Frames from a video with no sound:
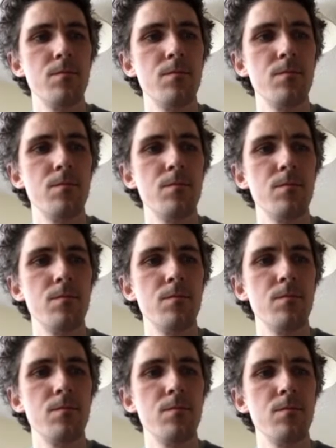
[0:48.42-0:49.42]

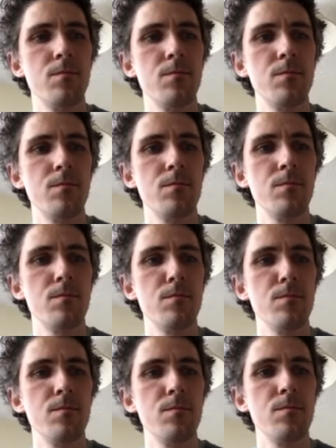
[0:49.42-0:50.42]

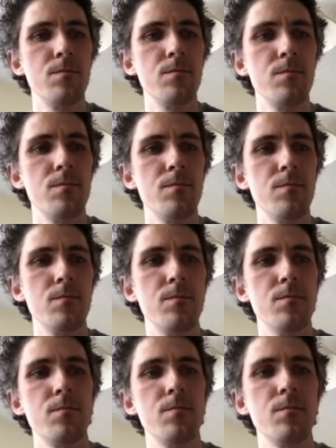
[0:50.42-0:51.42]

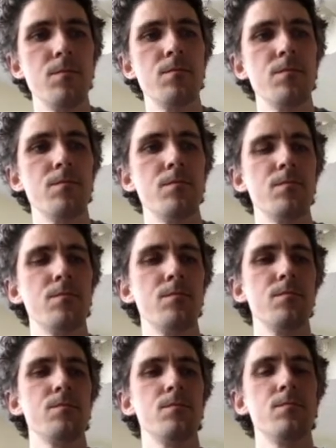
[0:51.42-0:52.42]

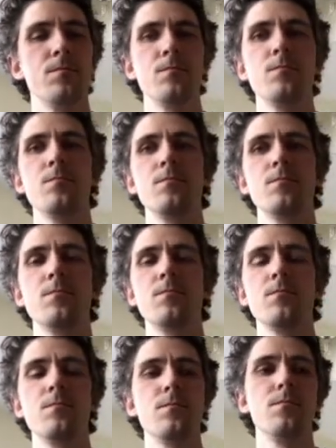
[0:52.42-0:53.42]

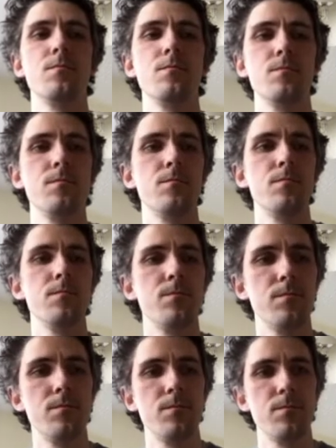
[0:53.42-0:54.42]

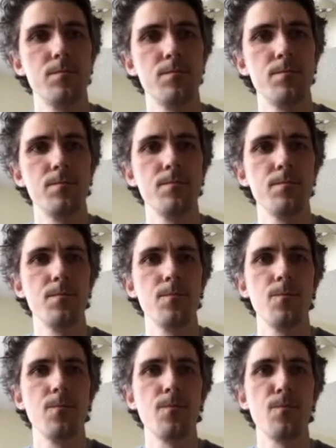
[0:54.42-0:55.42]

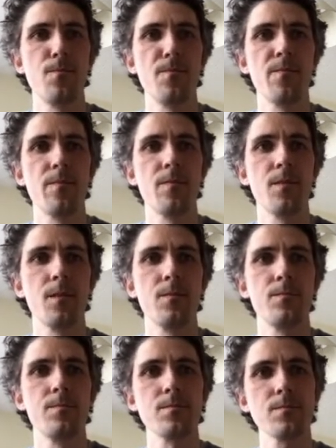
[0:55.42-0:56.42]
(not speaking)